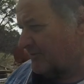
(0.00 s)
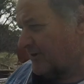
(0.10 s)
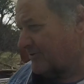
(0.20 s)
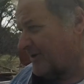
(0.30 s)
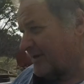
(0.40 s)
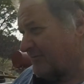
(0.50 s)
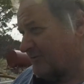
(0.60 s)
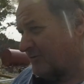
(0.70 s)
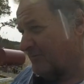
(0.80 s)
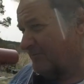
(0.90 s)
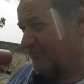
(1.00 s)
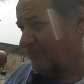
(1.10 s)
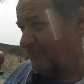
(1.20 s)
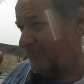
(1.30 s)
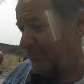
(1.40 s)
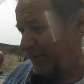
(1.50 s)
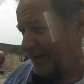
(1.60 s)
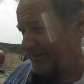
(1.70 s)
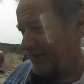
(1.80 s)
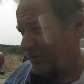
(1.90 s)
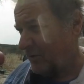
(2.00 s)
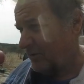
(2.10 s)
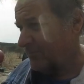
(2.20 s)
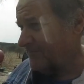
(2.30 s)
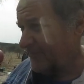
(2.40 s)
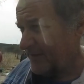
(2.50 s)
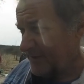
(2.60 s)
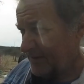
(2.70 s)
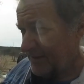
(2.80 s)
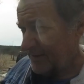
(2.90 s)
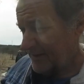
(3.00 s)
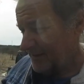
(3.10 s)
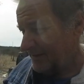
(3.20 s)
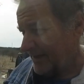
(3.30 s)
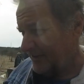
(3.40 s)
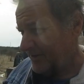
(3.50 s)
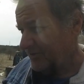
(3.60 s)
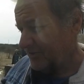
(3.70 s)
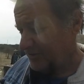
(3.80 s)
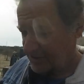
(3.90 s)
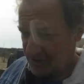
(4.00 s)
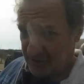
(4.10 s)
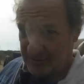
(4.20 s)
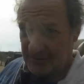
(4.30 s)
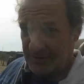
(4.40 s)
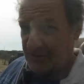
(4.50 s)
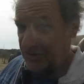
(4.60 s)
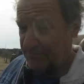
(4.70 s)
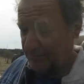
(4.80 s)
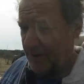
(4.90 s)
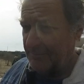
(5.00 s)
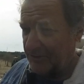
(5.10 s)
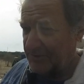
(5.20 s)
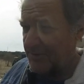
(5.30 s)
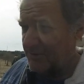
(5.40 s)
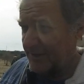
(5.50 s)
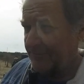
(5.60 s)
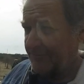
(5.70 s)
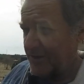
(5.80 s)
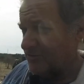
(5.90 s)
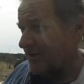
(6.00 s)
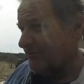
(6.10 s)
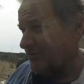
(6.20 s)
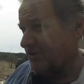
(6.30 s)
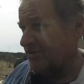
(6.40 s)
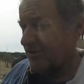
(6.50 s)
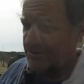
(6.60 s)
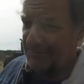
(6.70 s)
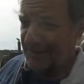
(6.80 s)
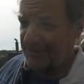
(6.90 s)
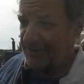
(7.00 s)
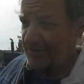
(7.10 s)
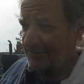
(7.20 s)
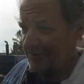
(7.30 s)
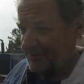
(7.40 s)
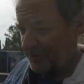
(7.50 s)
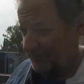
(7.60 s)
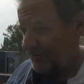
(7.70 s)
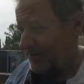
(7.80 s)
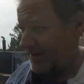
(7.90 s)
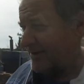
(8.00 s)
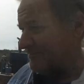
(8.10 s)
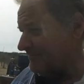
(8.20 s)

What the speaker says: while you're cranking will replace that oil and allow the engine to start. She probably will smoke like a freight train when she starts, but let her clear up and don't freak out.